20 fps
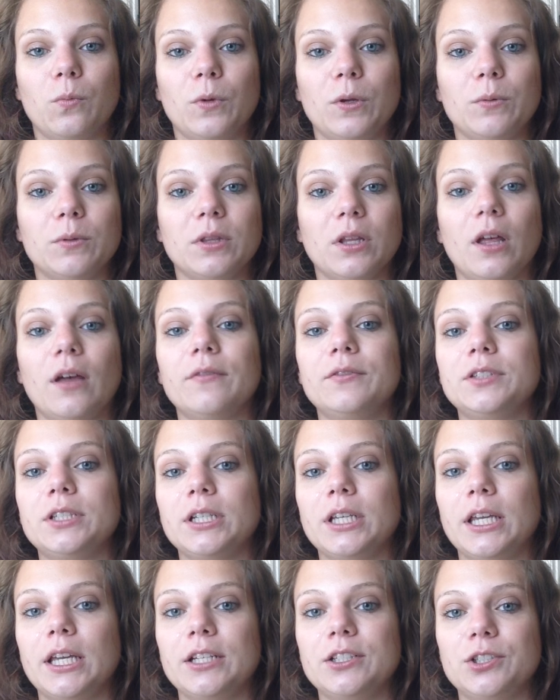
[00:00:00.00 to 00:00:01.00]
we would love
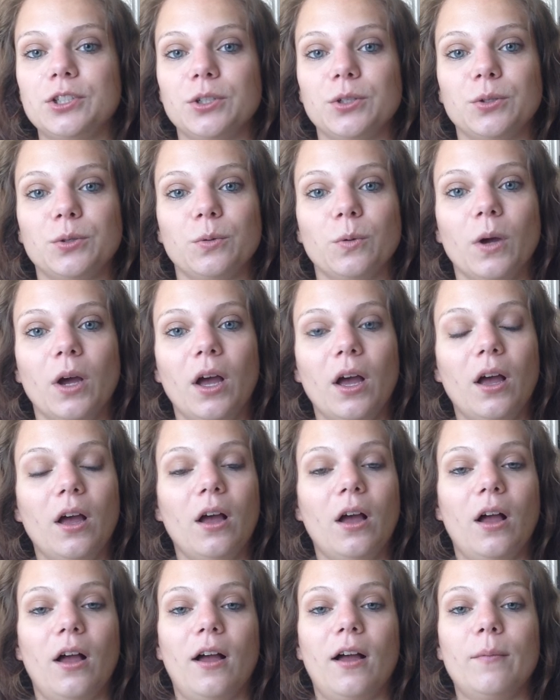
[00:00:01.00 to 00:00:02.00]
to get you
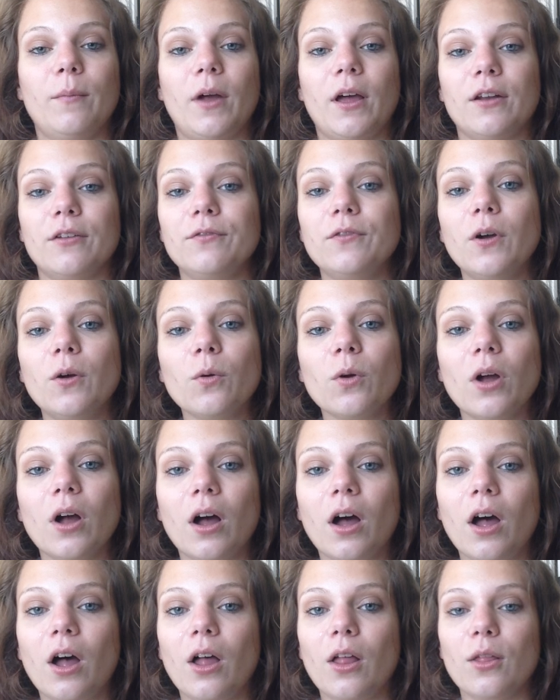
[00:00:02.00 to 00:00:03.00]
on a phone
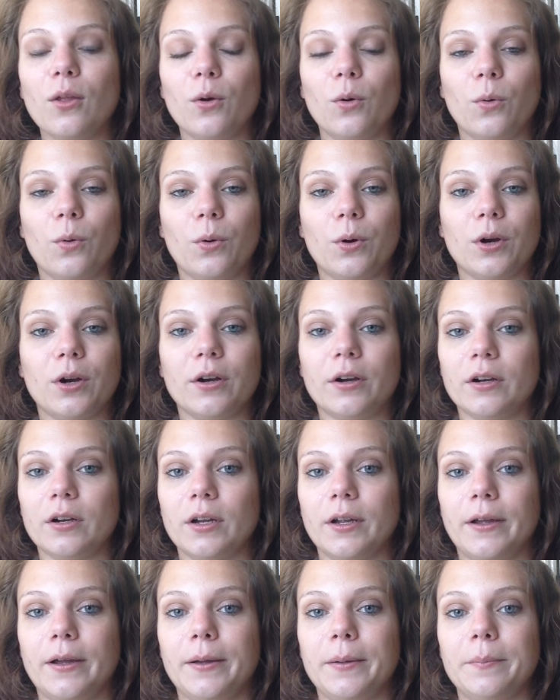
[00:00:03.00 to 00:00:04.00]
call,
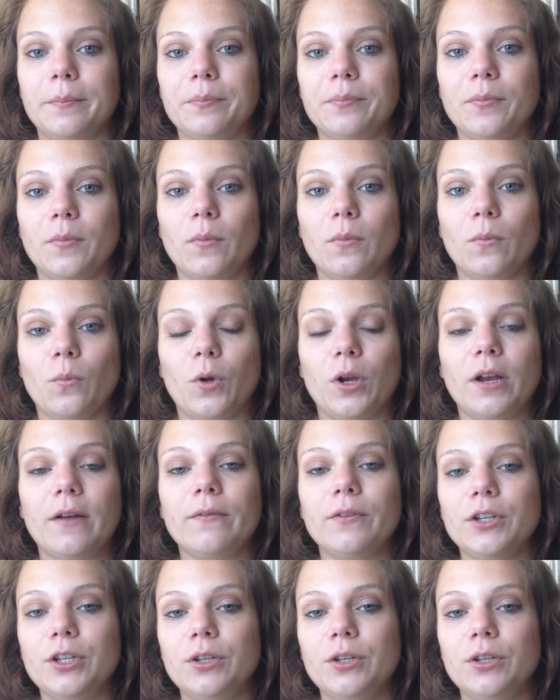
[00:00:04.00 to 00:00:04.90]
or whatever